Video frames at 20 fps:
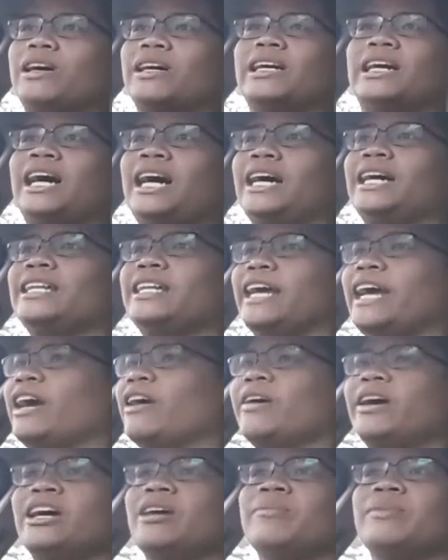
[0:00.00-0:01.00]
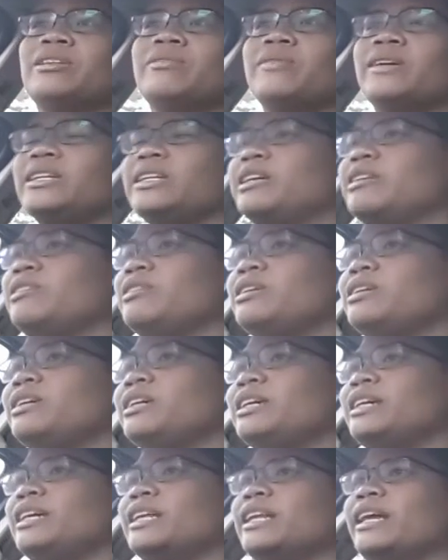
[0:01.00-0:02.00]
fucking high in the air I am at right now.
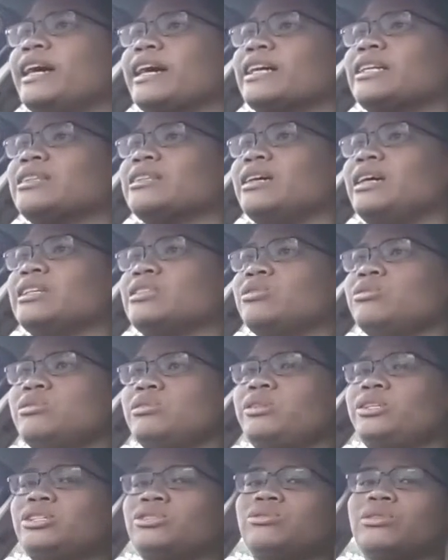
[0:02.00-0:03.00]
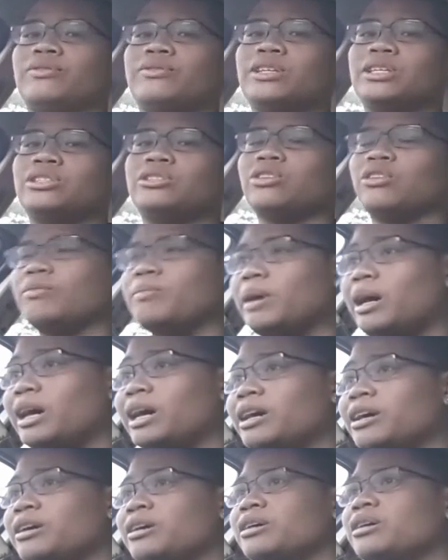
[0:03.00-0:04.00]
Like, a Suzuki Swift just drove
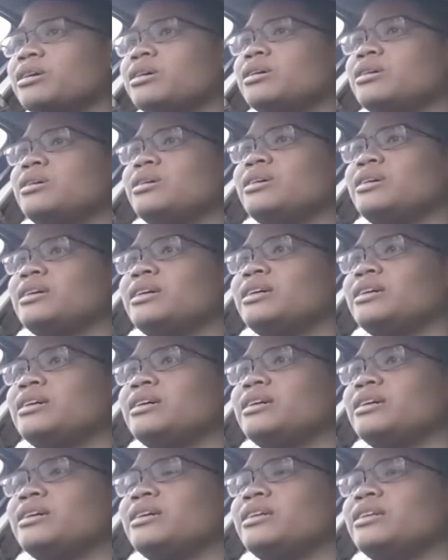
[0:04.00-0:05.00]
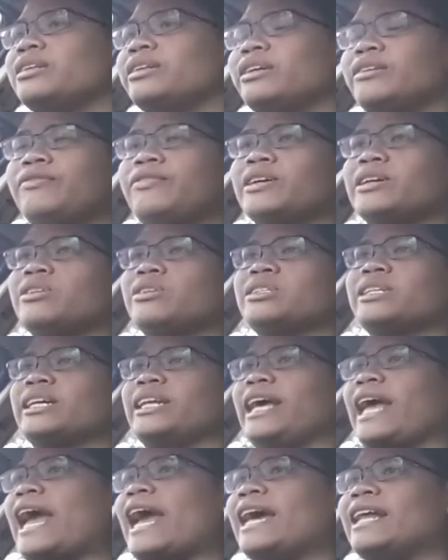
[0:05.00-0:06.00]
by. It fucking looks like
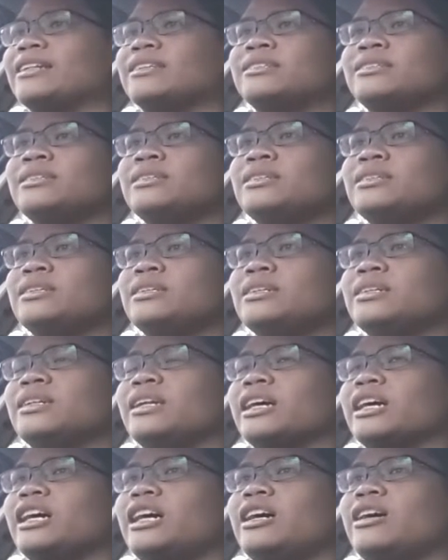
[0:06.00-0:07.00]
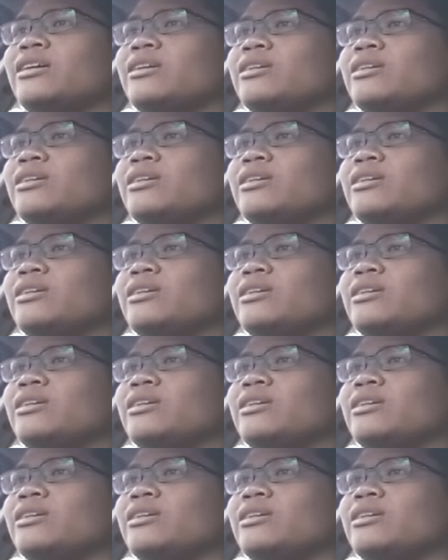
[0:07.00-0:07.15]
an ant. Like,